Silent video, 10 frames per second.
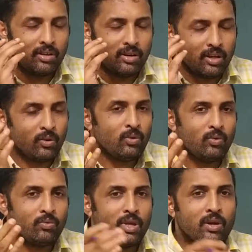
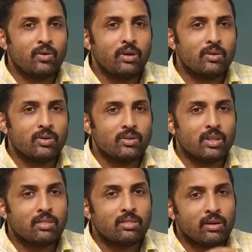Now, we are going on to
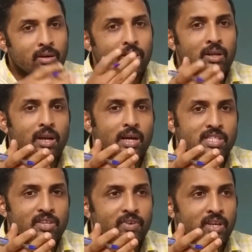the third
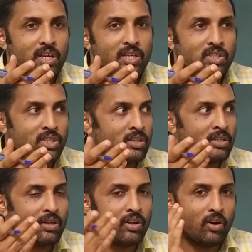
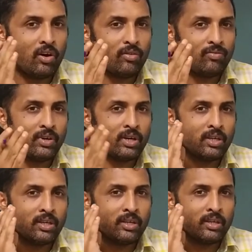classification of
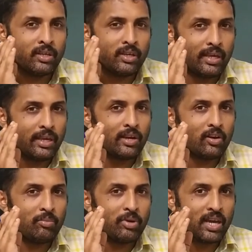
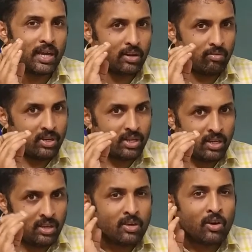economic
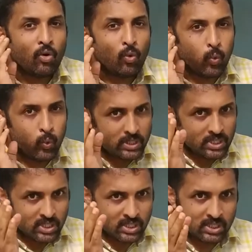activity,
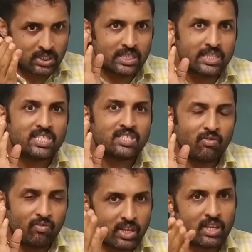which is
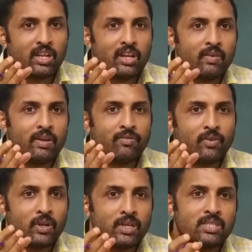very relevant
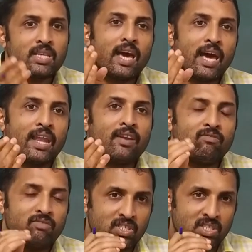for us
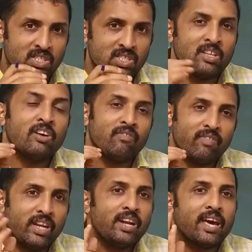and which is
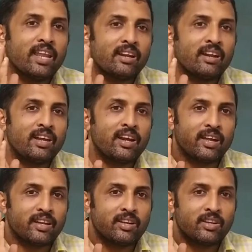very directly
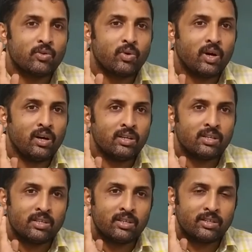connected to
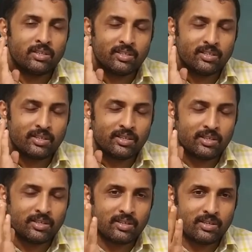our
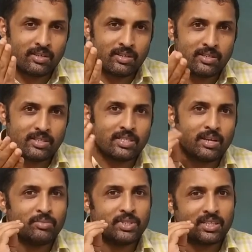
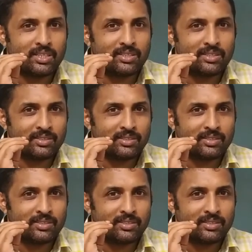subject.